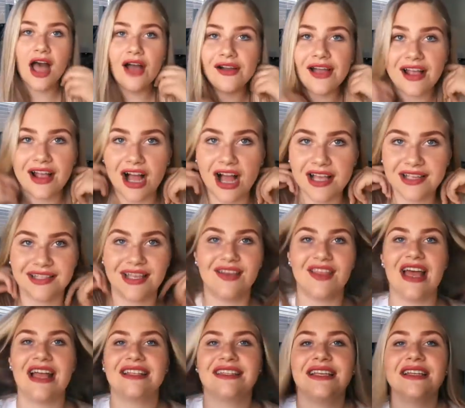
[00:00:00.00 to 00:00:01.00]
Okay guys, so
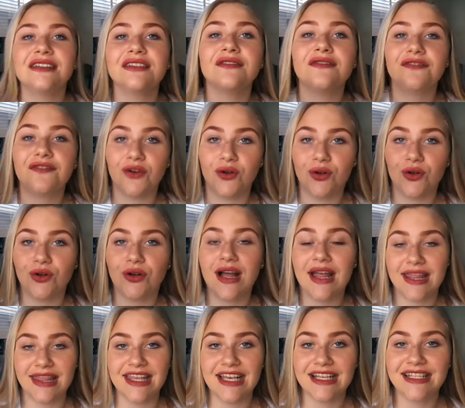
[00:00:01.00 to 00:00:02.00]
that's it for
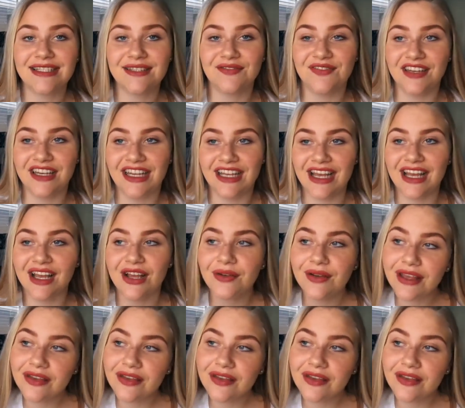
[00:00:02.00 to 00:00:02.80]
this video.